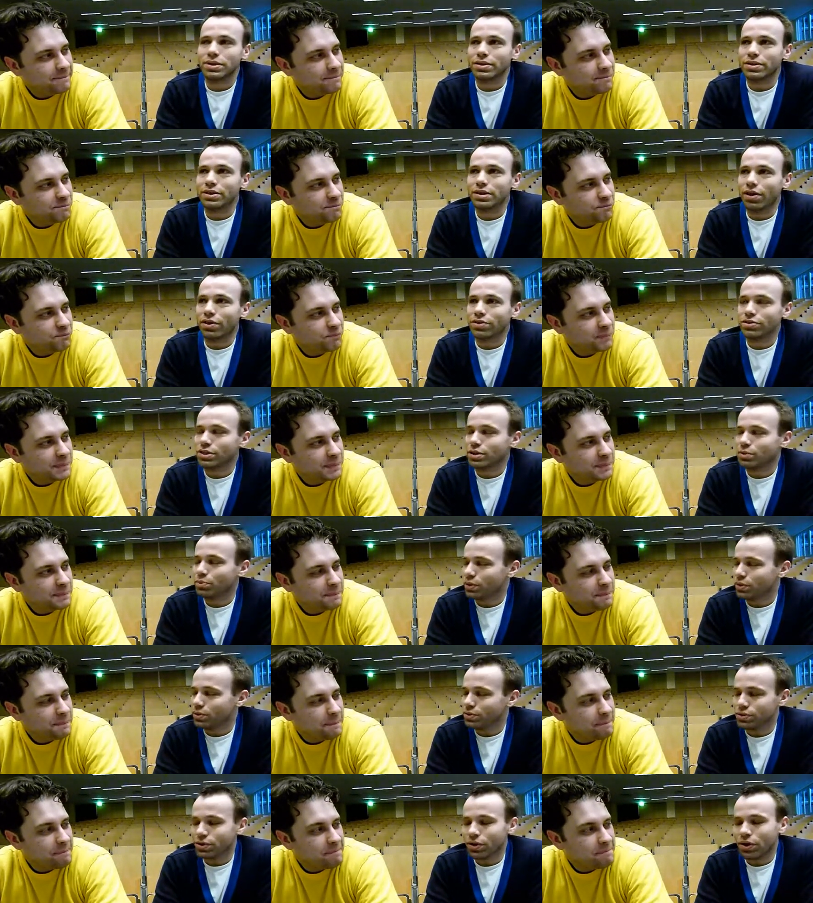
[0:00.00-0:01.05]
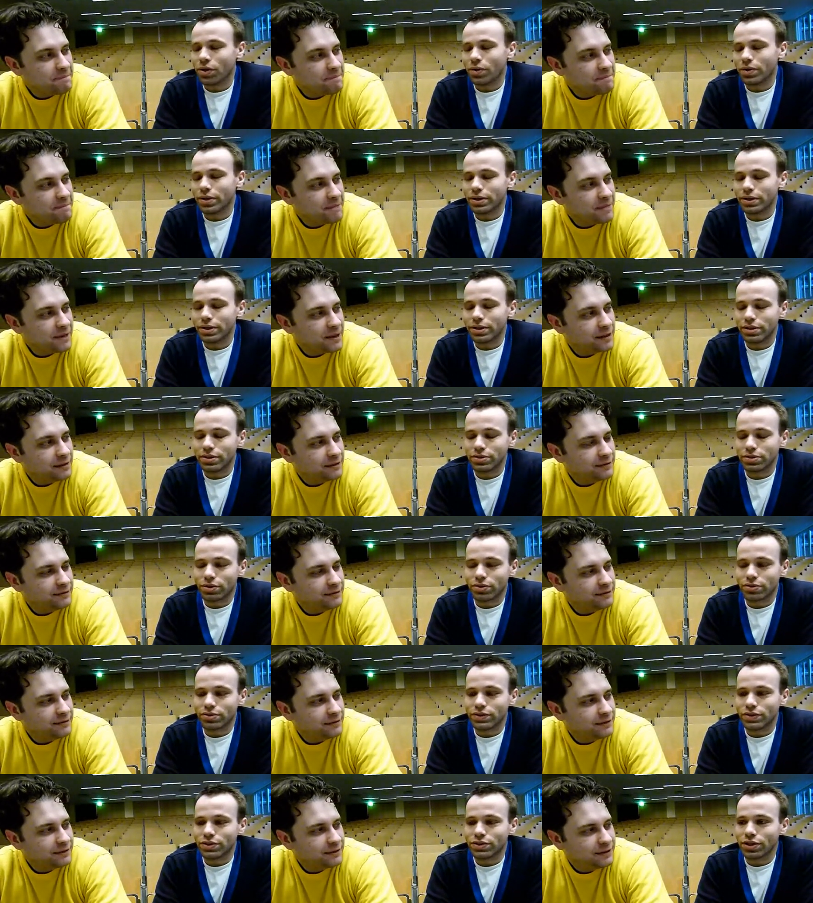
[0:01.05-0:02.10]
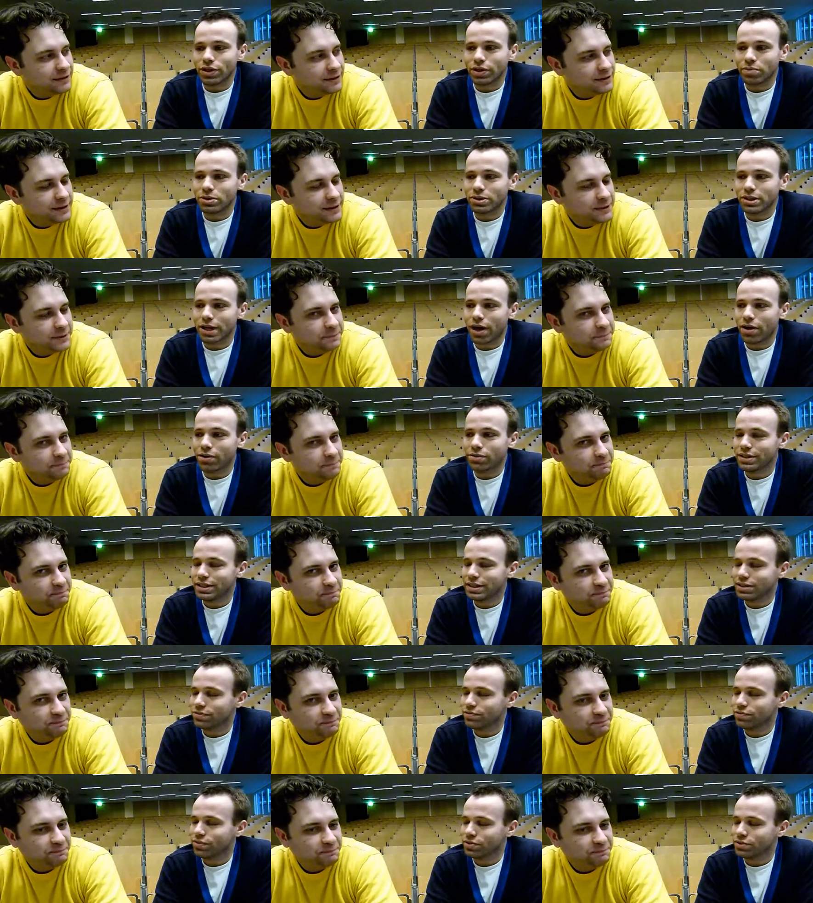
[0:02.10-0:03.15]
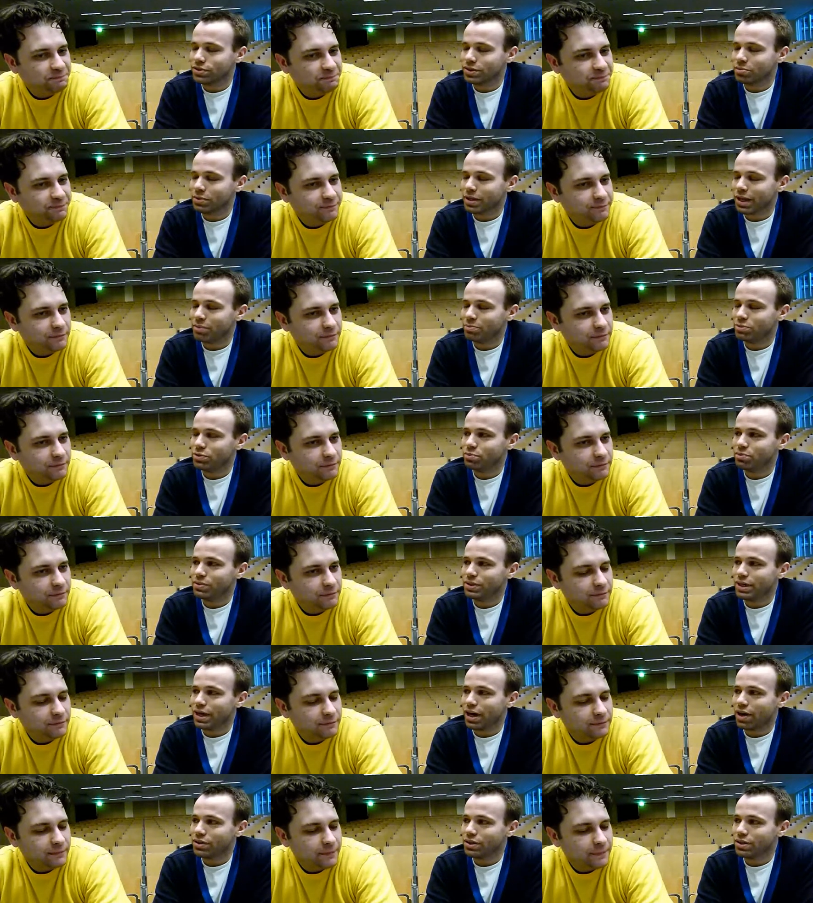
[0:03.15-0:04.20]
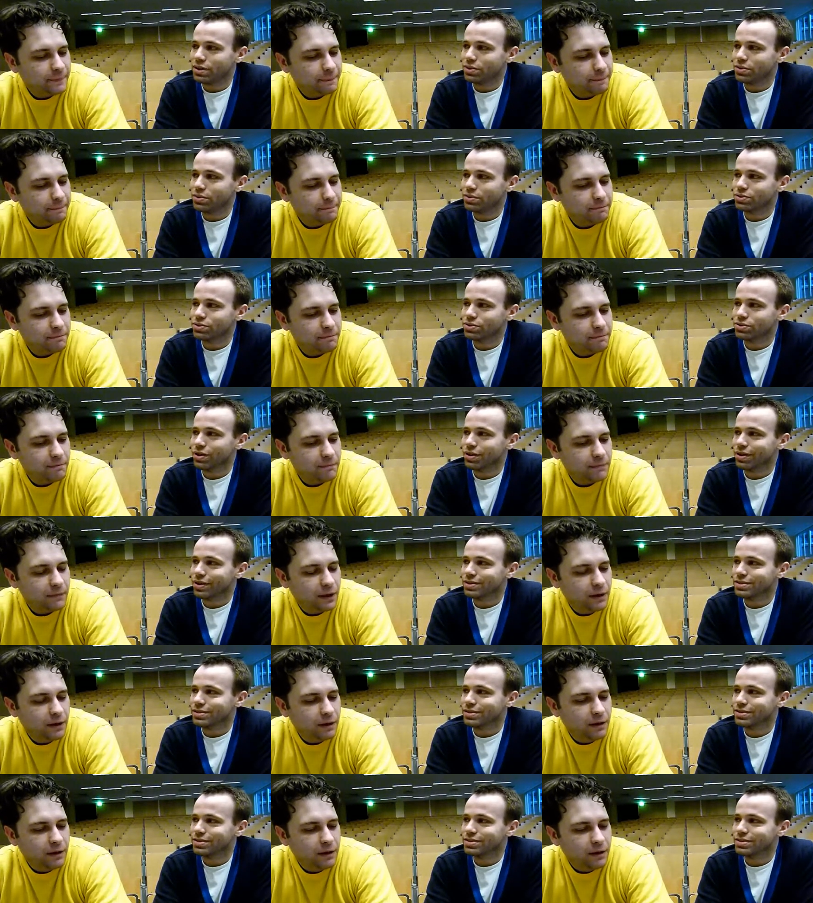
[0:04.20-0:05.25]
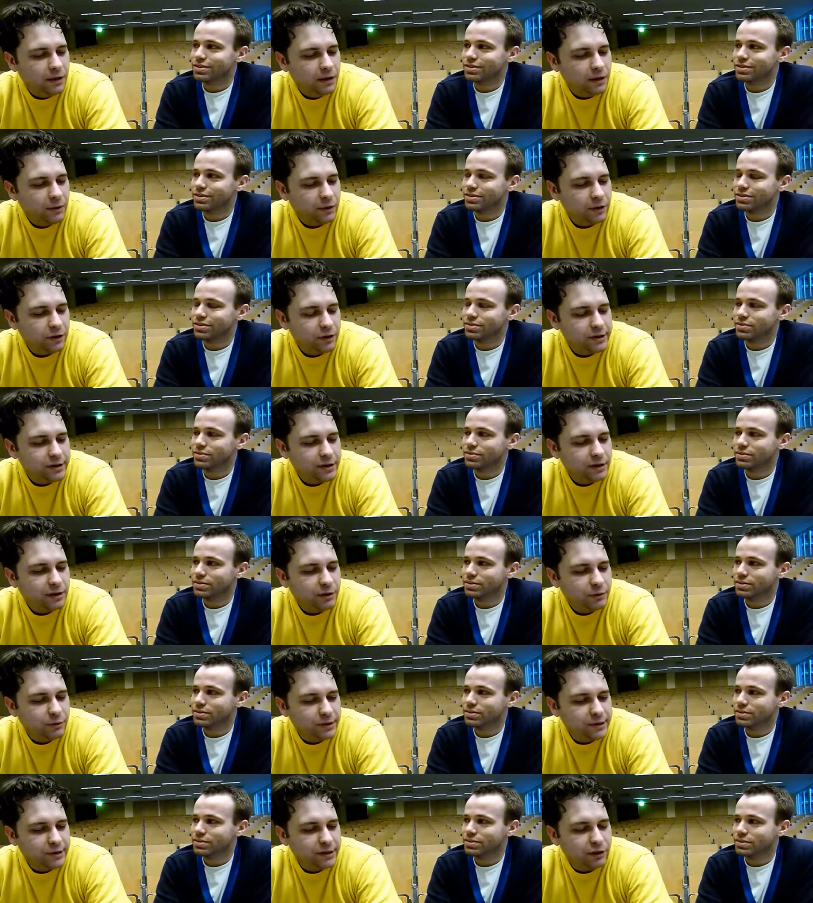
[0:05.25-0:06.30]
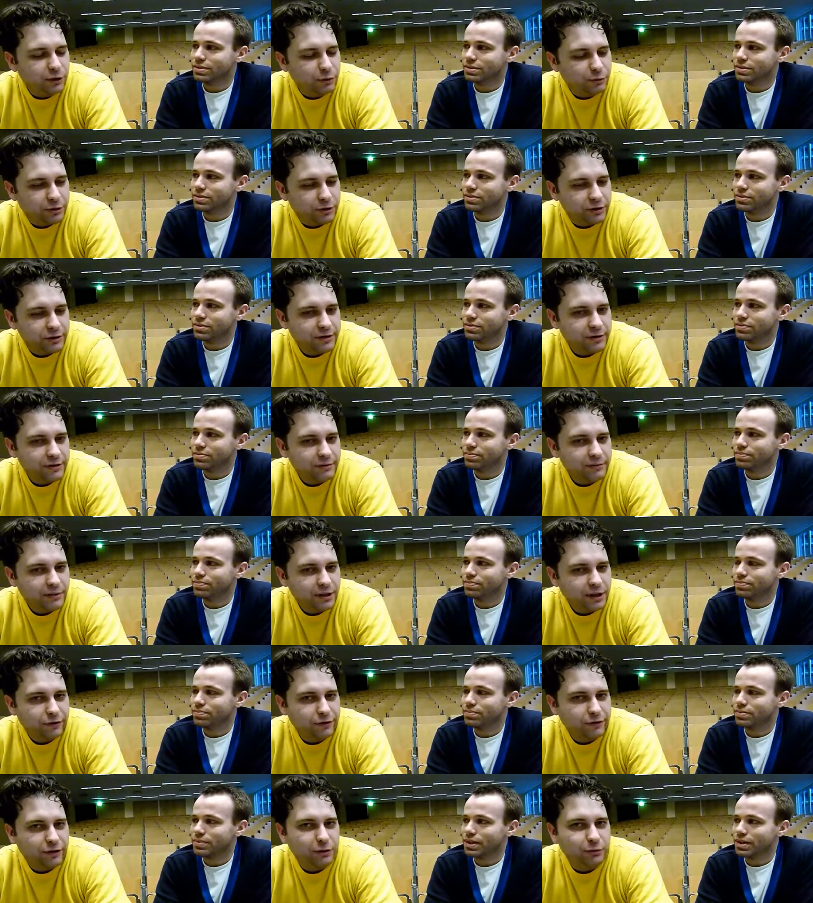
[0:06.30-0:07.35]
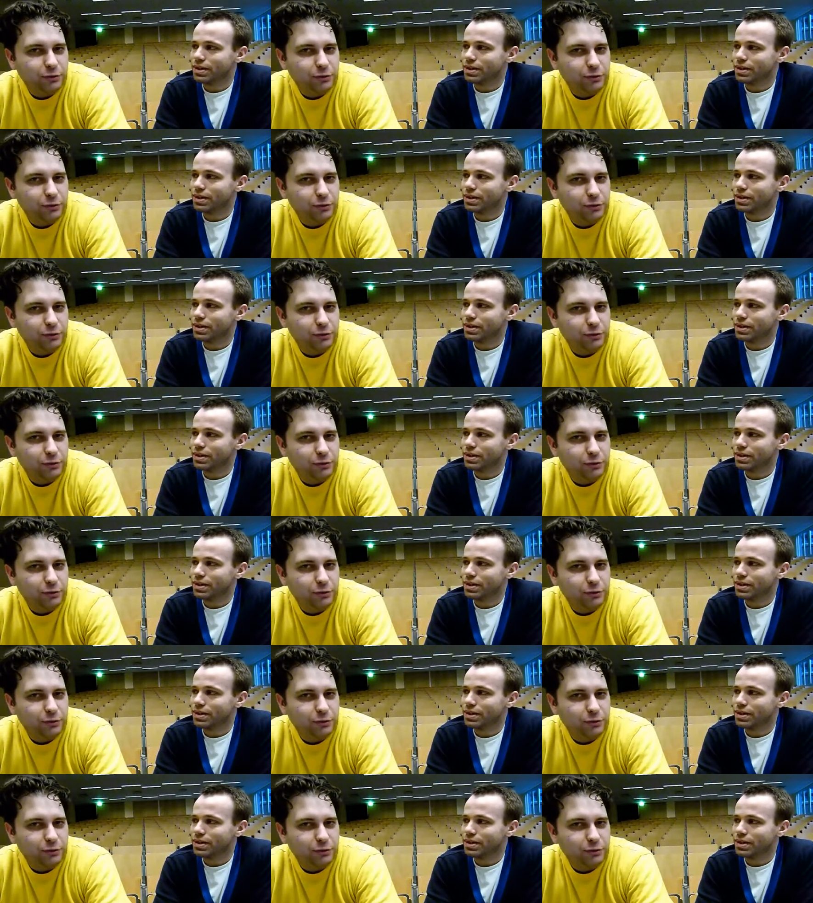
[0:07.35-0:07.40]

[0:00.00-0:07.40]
Speaker 1: last year we also uh, talked to each other, but how did Vosdem came to be? How did it all start?
Speaker 2: It all started with a single person, Rafael